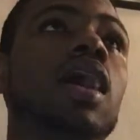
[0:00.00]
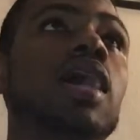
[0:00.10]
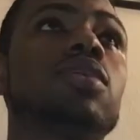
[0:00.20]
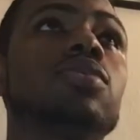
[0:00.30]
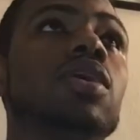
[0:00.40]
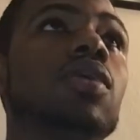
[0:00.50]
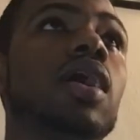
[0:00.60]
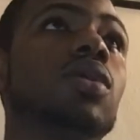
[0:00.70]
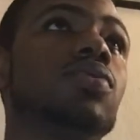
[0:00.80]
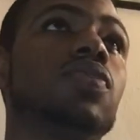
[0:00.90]
I don't know.
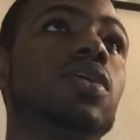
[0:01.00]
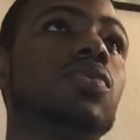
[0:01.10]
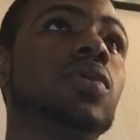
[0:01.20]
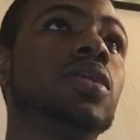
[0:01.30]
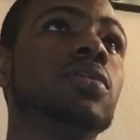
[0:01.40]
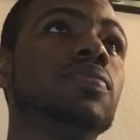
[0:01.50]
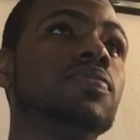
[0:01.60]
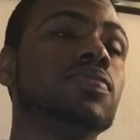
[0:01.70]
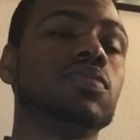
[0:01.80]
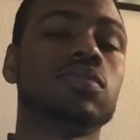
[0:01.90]
I don't fuck with it.
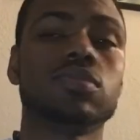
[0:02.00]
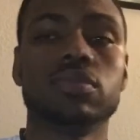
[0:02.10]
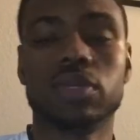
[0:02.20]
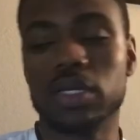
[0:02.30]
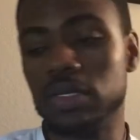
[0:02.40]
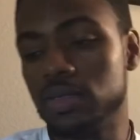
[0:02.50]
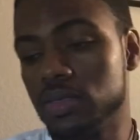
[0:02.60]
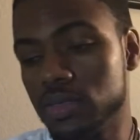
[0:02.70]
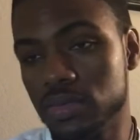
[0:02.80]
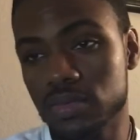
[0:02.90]
But
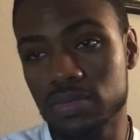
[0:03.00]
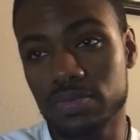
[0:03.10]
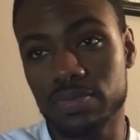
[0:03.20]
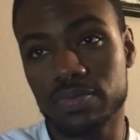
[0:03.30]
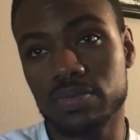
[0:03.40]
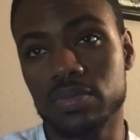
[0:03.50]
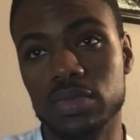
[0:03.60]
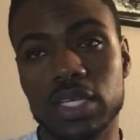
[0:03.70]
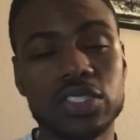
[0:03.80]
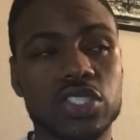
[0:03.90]

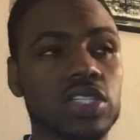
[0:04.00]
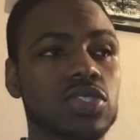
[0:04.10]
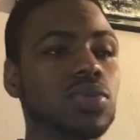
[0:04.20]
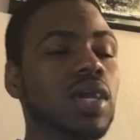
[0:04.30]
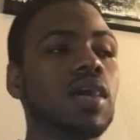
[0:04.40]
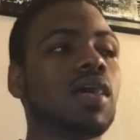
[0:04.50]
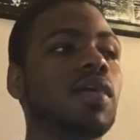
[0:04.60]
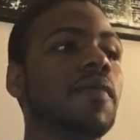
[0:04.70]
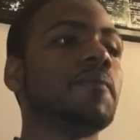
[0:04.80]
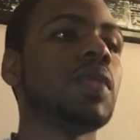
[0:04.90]
that's just who they are.